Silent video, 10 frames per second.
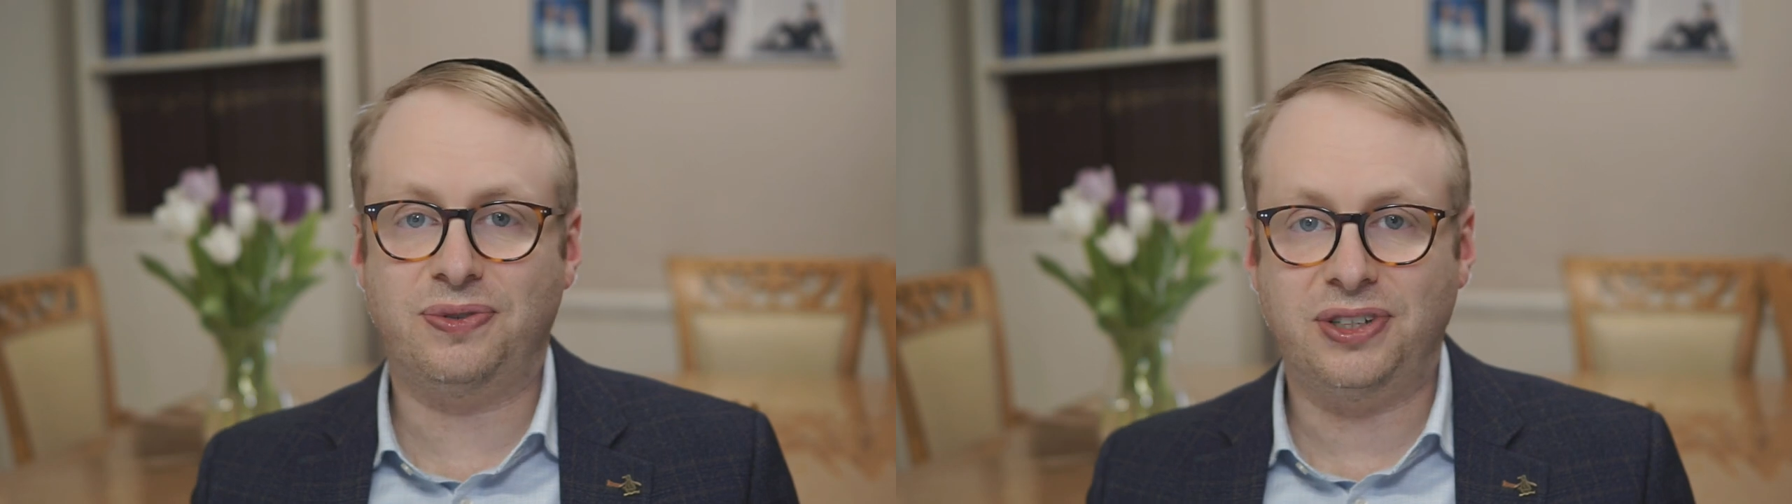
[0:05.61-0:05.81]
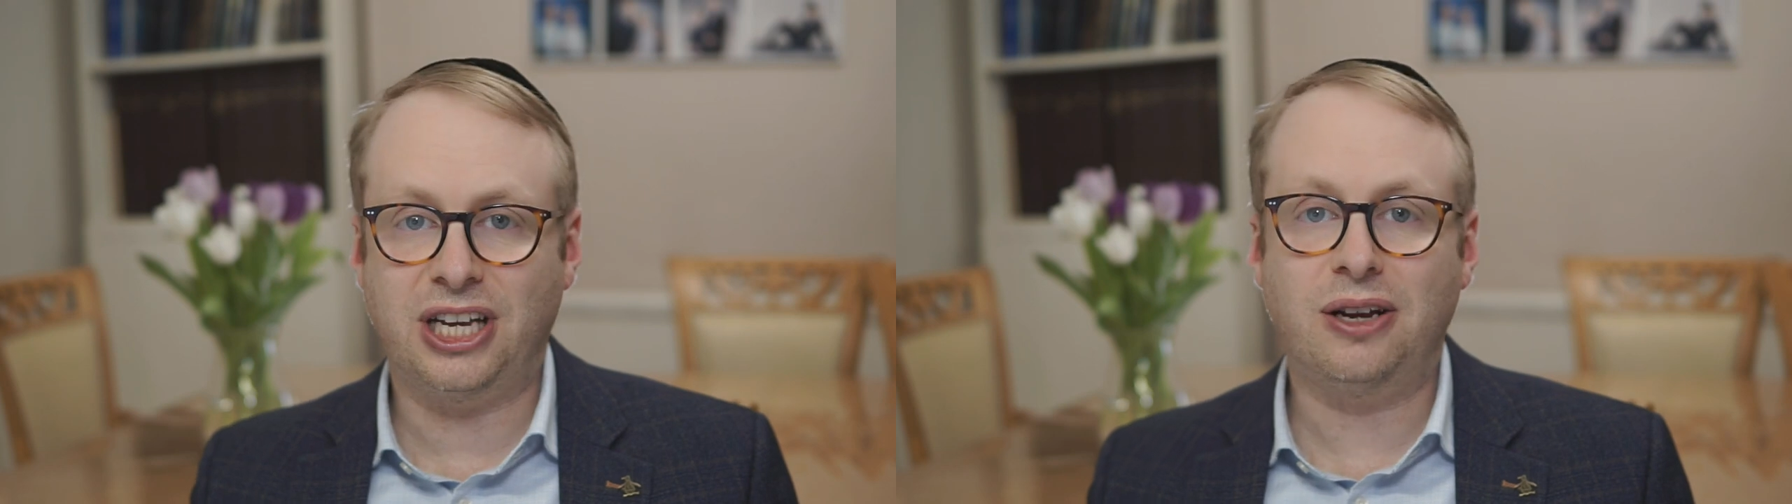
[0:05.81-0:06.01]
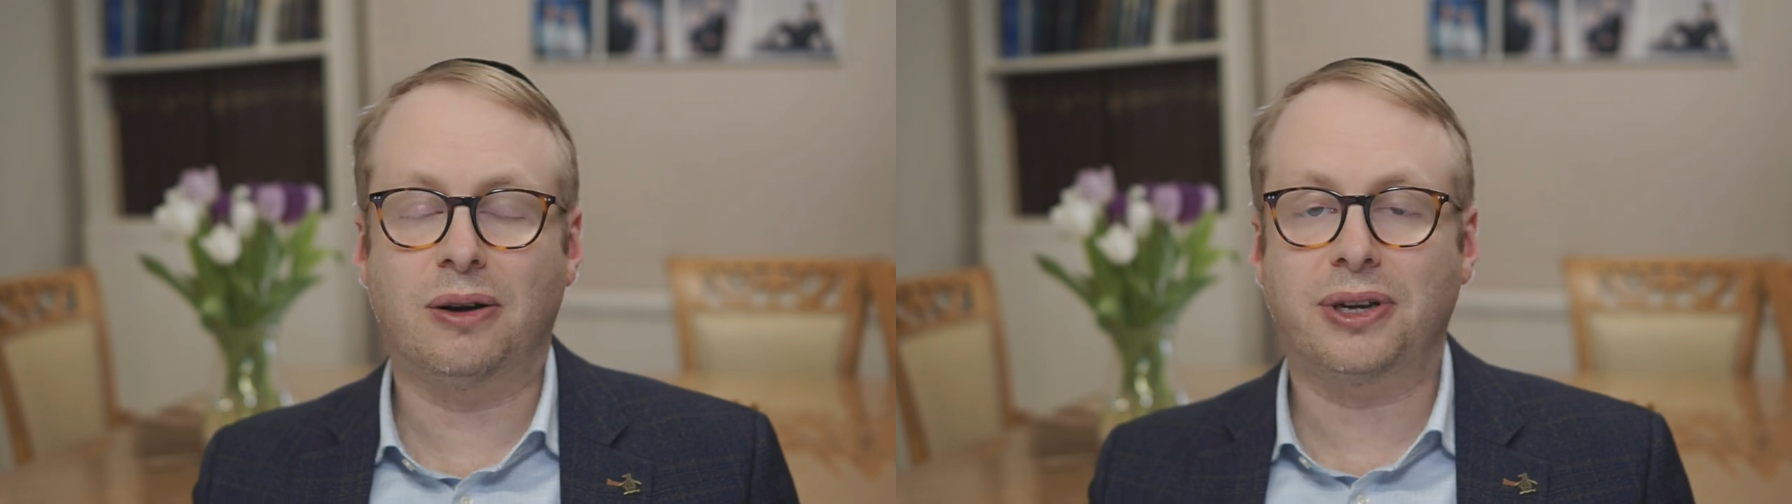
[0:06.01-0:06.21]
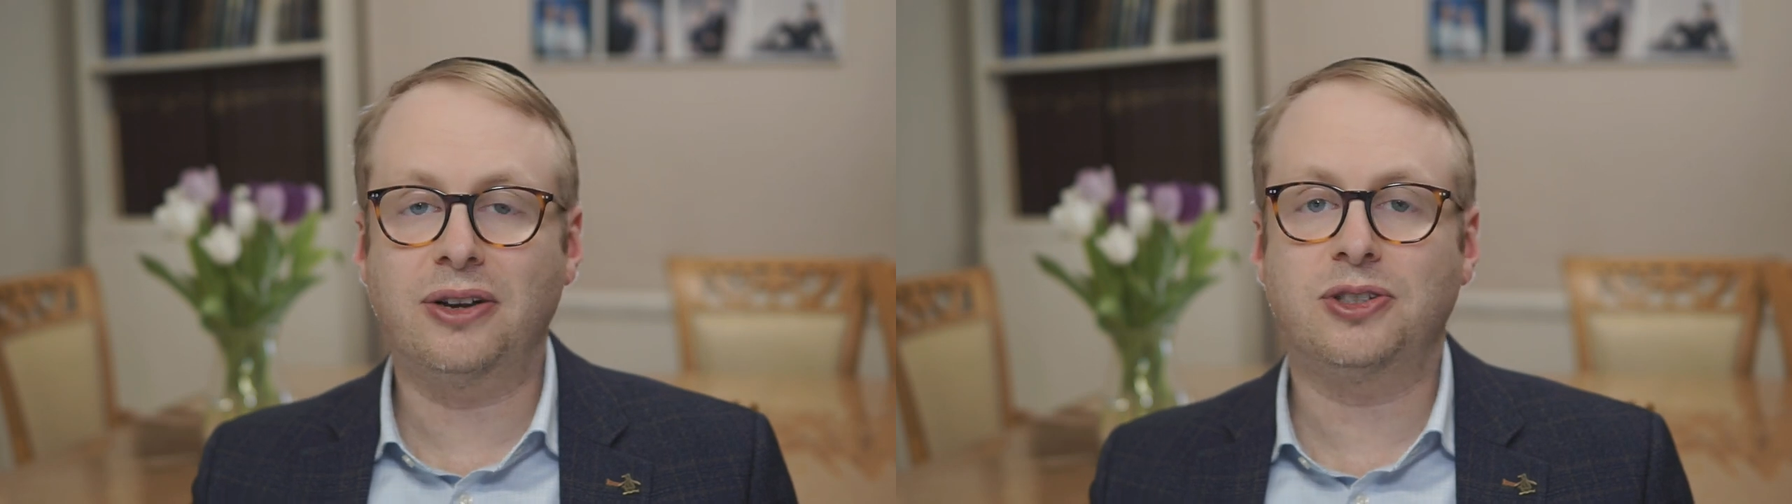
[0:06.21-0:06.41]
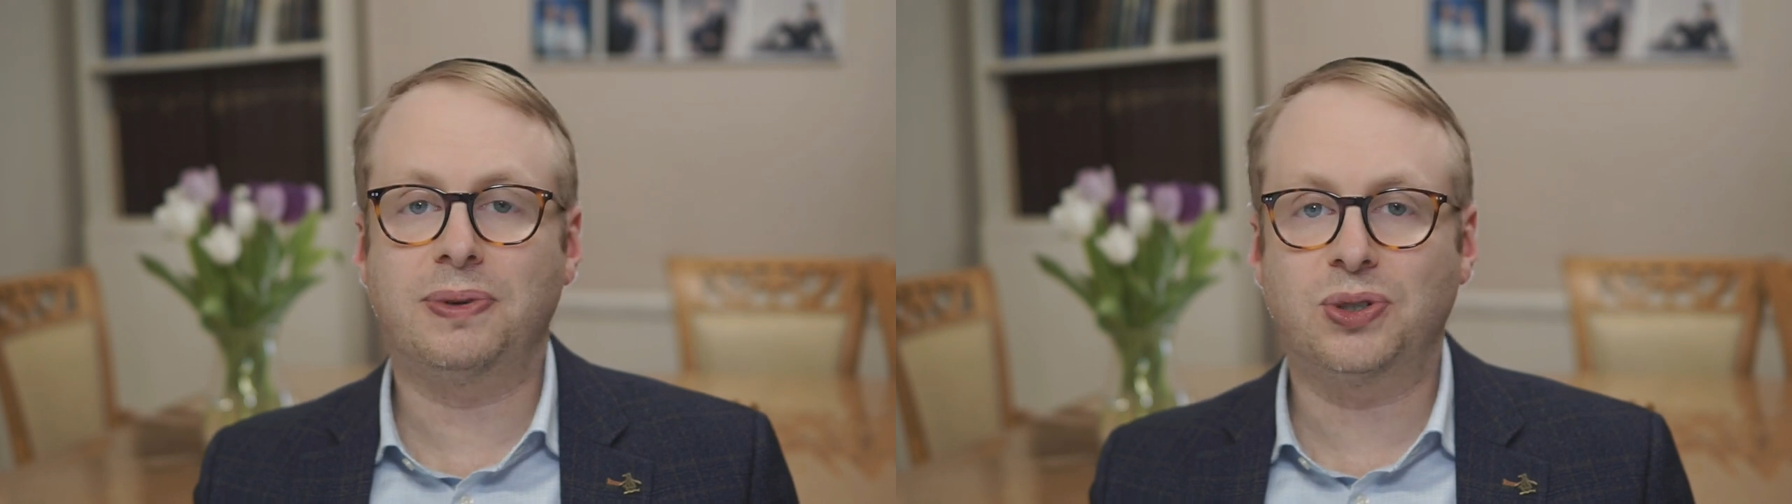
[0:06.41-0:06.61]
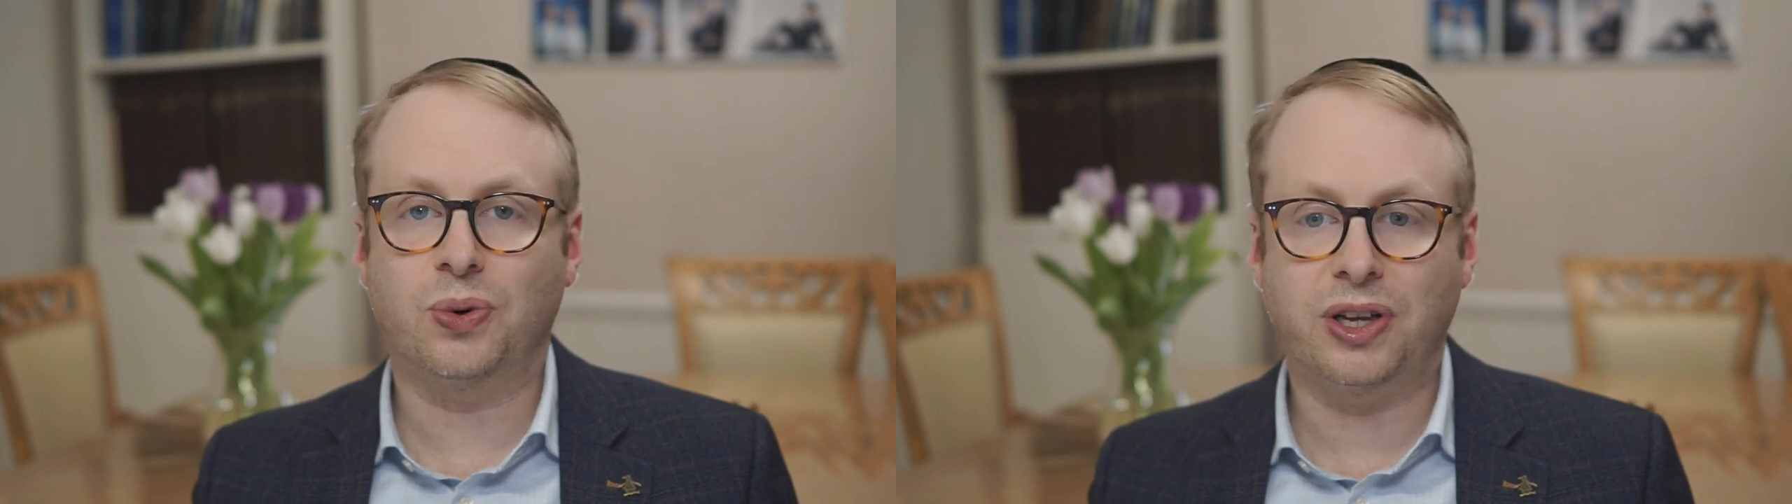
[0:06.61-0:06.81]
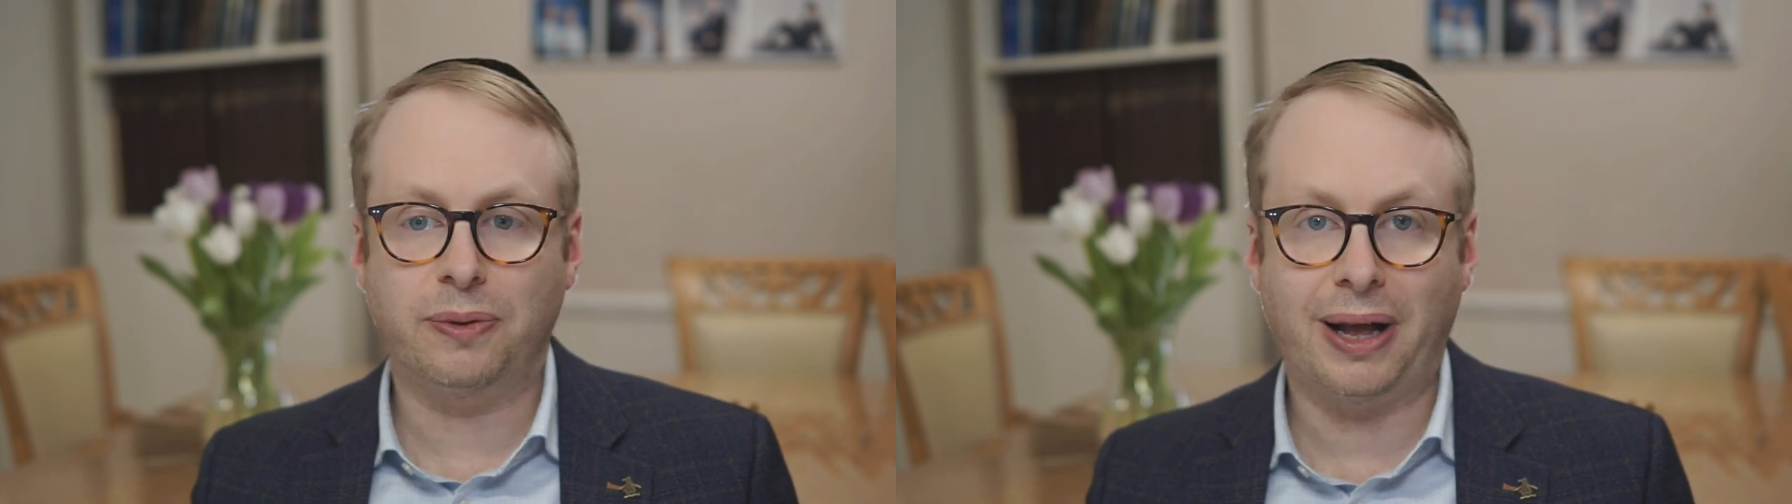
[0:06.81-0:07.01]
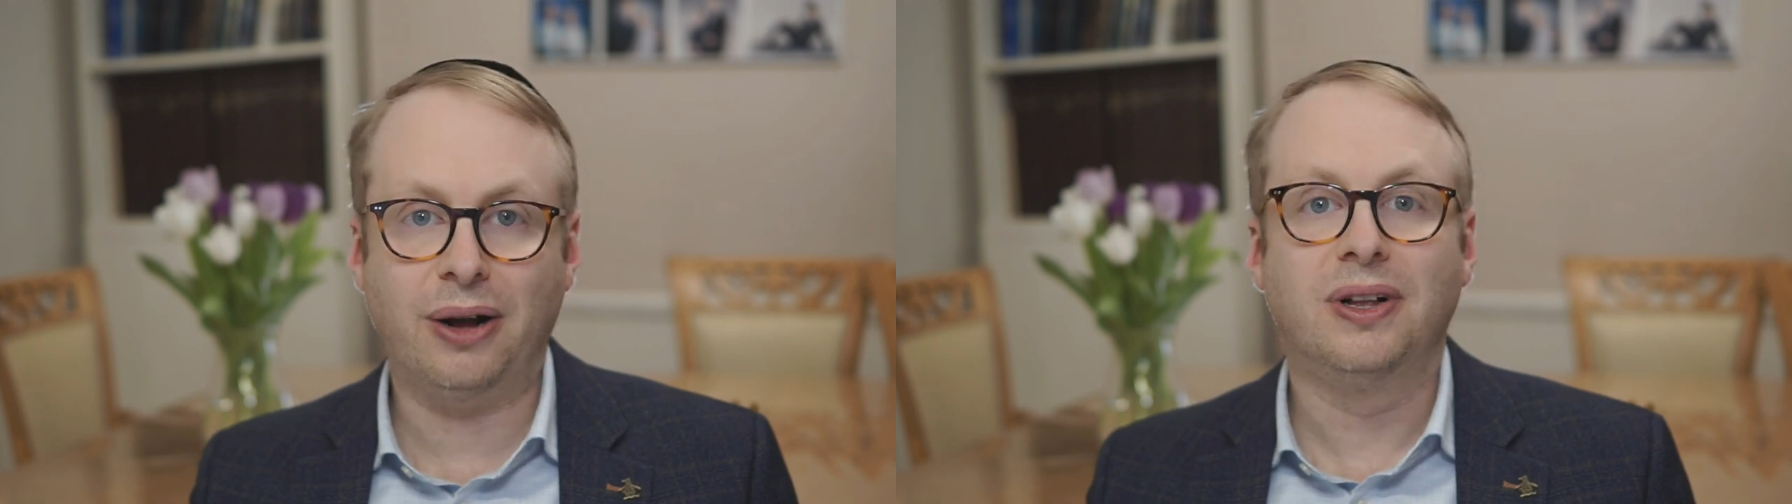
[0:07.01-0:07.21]
video I'm going to be talking
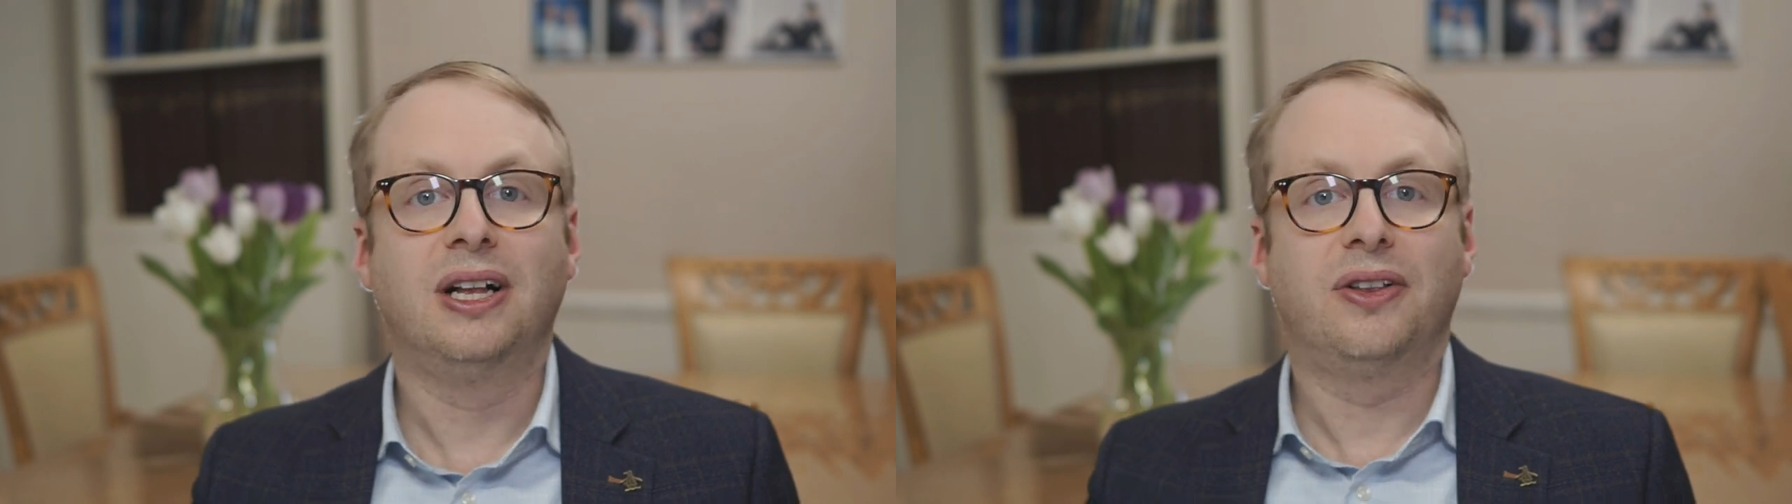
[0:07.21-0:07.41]
about